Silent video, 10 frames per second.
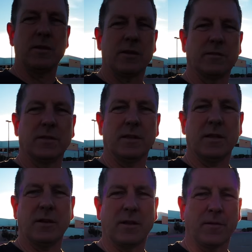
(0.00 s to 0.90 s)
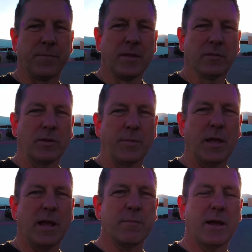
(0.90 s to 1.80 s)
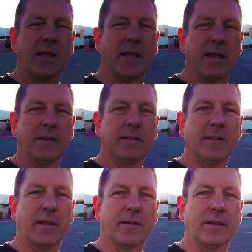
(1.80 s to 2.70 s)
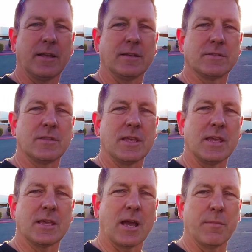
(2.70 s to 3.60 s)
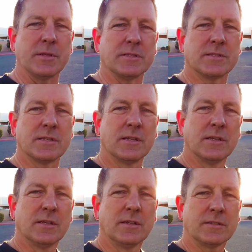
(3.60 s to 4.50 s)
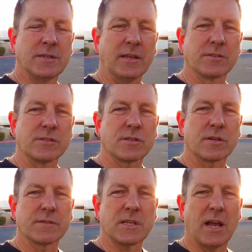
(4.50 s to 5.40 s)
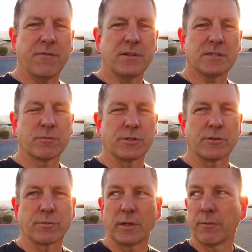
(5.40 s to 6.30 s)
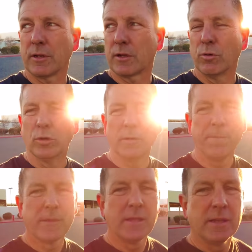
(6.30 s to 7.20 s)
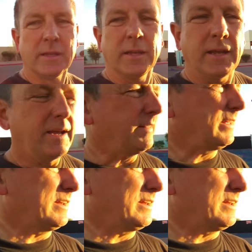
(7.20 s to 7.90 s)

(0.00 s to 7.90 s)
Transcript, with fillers: you can see it. There you go. So behind my head there is the Cummins sales and service office, which is really, really cool. And then